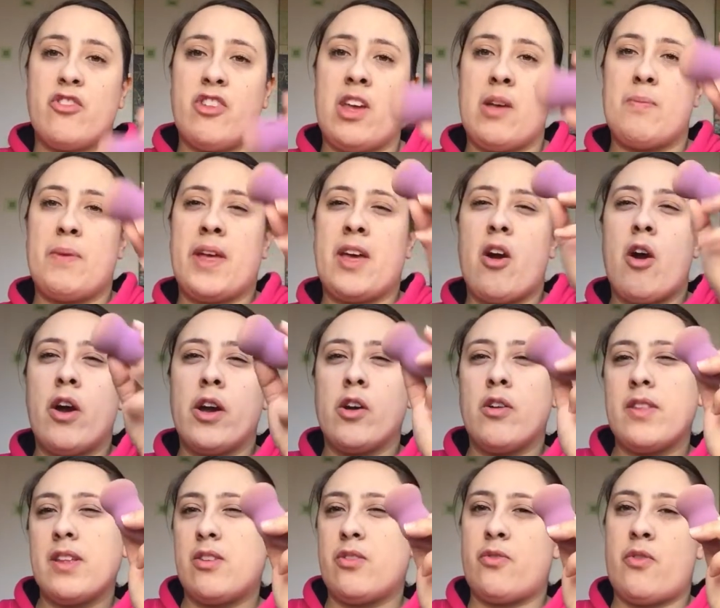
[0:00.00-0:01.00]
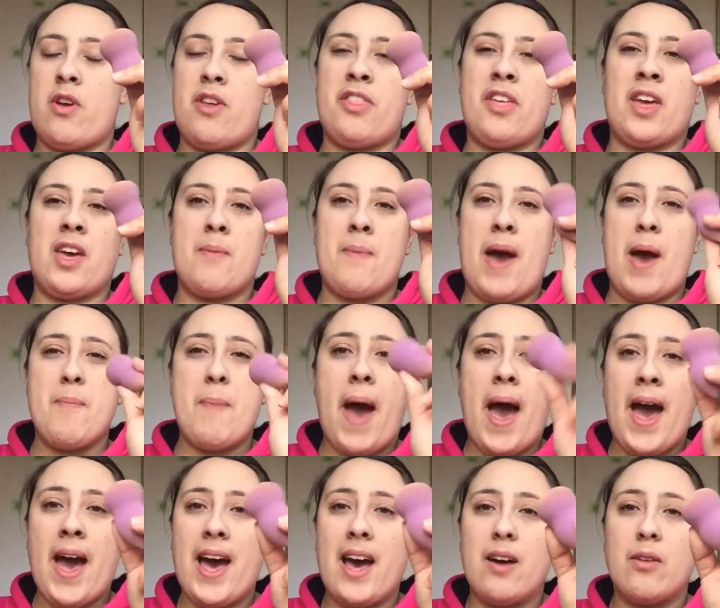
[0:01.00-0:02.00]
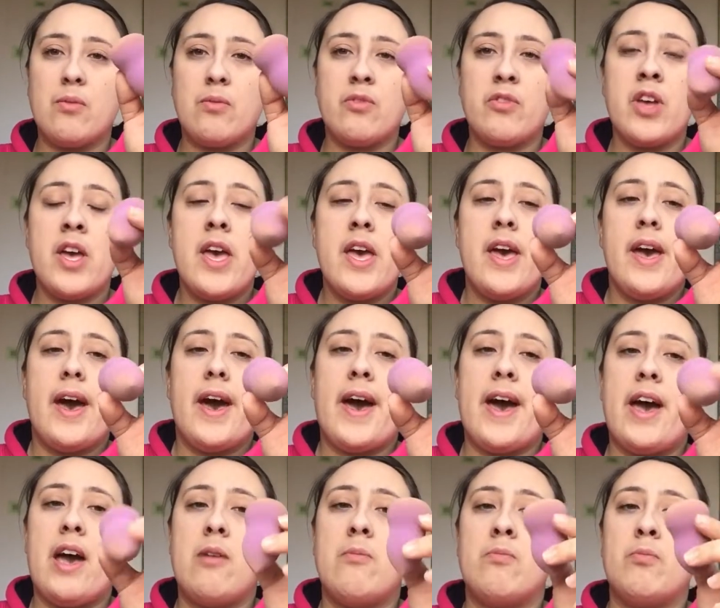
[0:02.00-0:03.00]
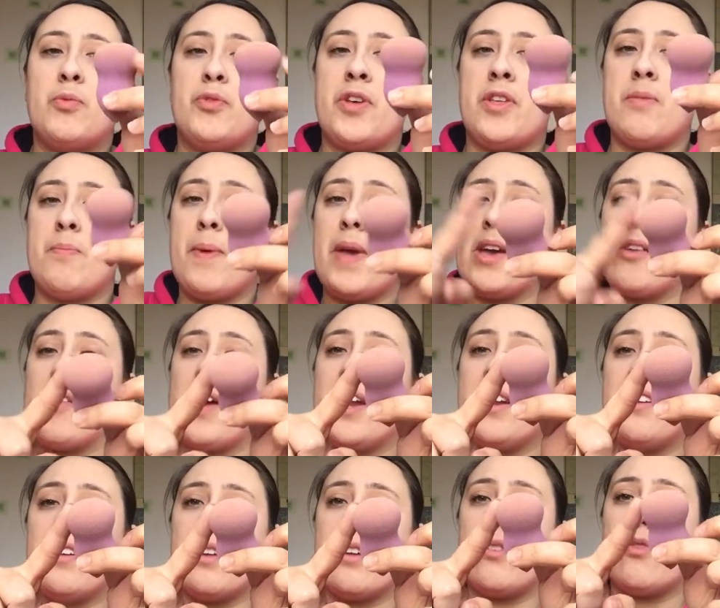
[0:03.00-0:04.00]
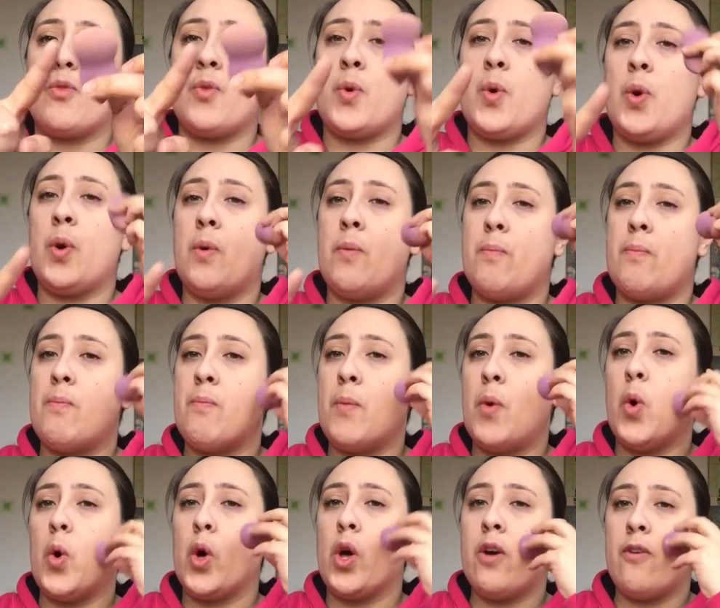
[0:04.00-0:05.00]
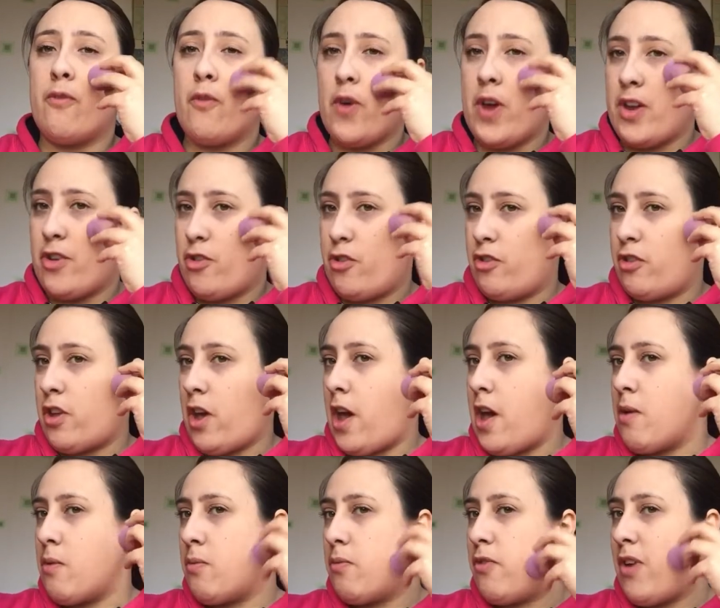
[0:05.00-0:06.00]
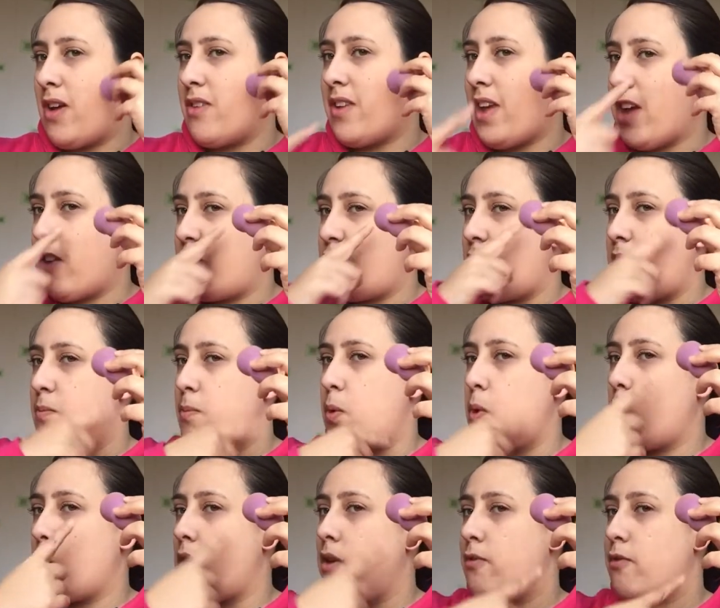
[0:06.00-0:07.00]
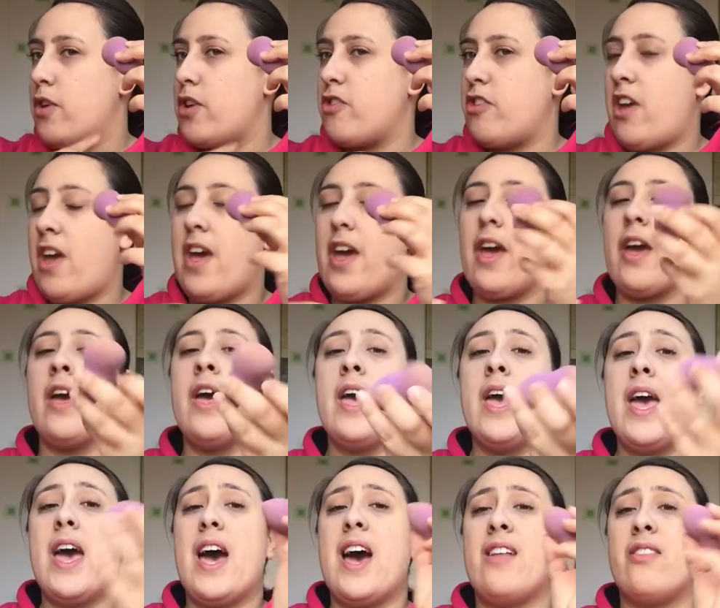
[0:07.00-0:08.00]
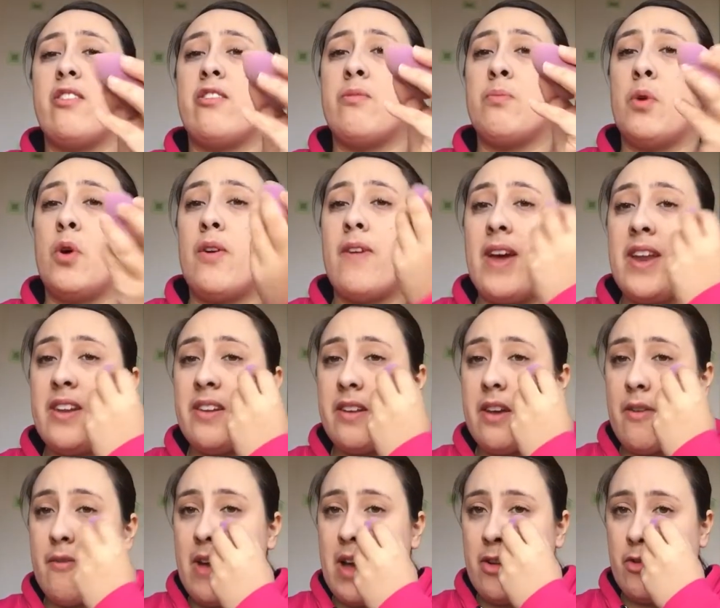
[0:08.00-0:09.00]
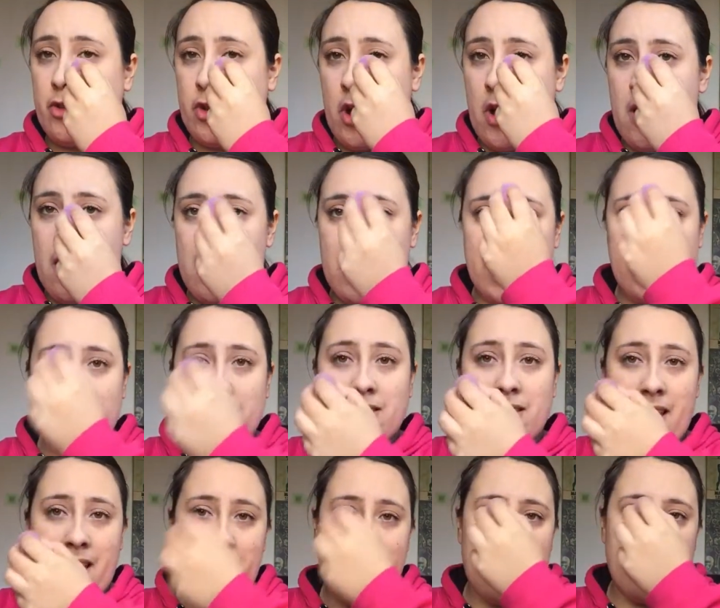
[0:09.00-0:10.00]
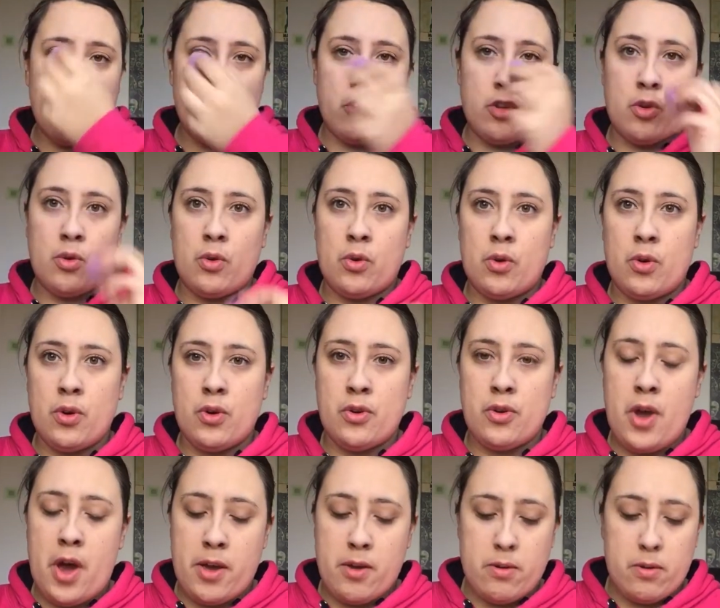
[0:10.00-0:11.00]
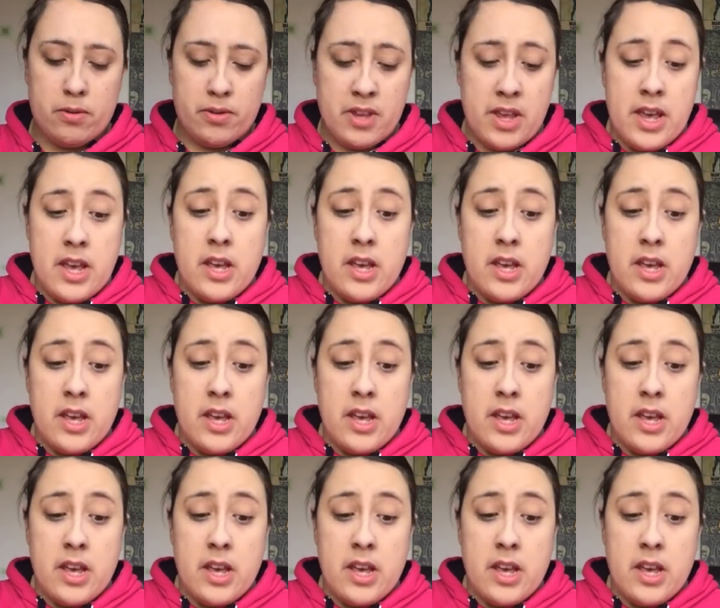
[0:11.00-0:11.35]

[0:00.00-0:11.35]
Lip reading: cheaply. I got this for I think about £1. So the bigger end is for more coverage, so foundation, more coverage here, and the smaller end around your eyes and your nose.